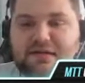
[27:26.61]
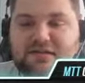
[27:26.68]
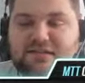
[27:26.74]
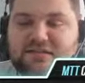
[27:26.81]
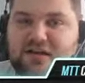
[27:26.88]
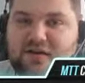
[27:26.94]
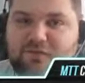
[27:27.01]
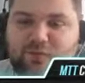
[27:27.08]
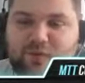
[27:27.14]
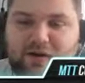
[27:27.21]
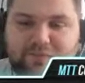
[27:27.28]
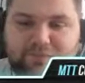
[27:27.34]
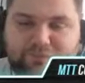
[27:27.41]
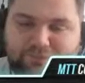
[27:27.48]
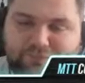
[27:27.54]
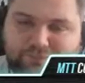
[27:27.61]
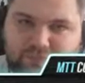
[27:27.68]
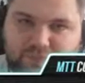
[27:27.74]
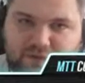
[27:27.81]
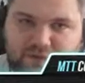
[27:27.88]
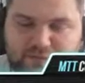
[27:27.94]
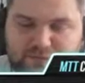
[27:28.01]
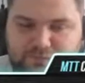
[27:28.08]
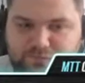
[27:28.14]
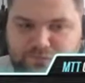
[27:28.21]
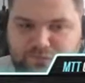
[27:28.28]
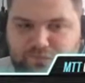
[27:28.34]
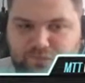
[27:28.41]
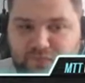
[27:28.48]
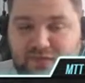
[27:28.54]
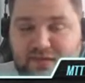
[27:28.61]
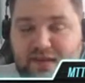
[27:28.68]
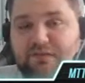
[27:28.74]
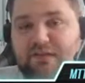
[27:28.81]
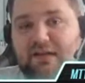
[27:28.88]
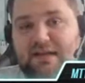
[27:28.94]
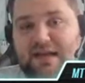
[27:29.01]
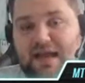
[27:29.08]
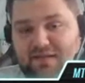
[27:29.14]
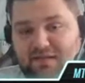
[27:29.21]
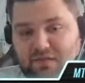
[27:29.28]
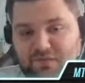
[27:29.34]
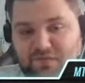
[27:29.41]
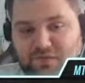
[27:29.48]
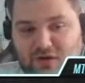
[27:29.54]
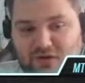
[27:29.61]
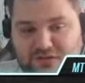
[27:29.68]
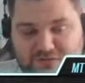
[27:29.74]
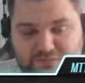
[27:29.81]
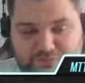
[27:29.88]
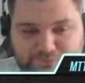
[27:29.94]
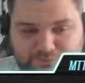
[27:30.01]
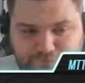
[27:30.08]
software definitely has its flaws.